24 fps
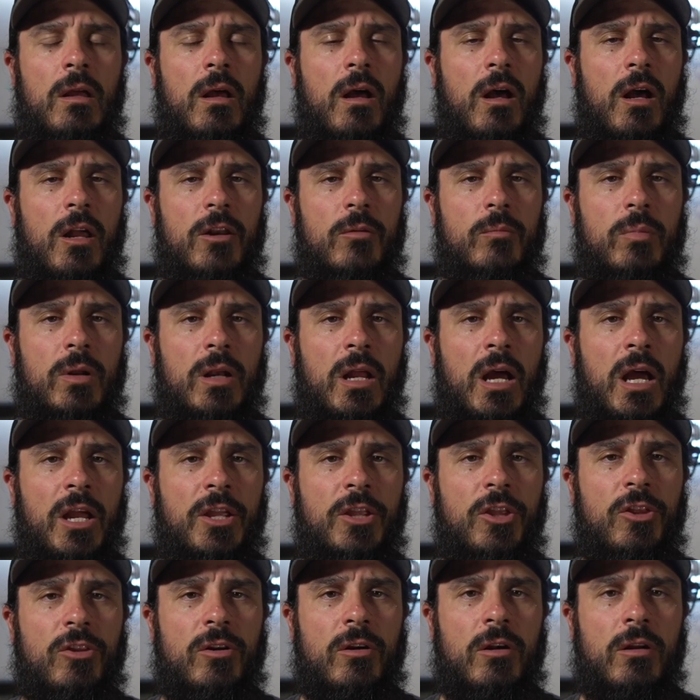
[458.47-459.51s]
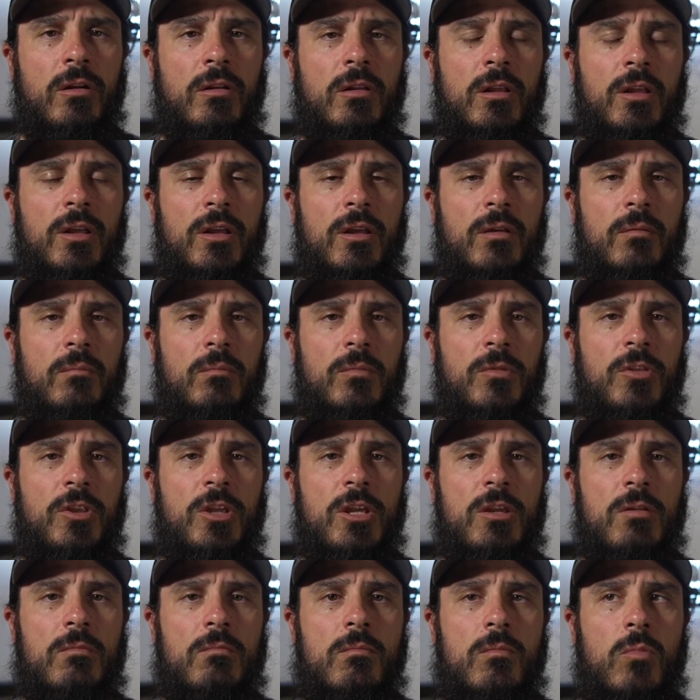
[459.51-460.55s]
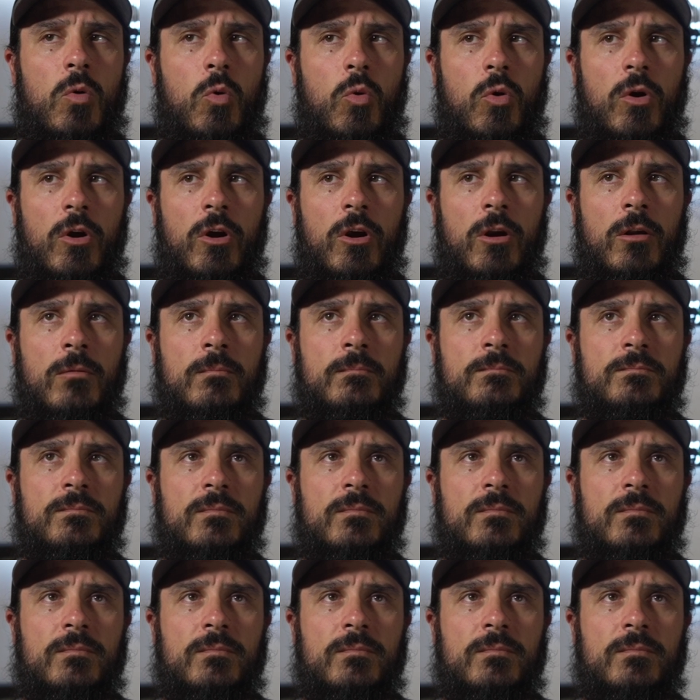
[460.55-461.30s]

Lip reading: on a binocular, the more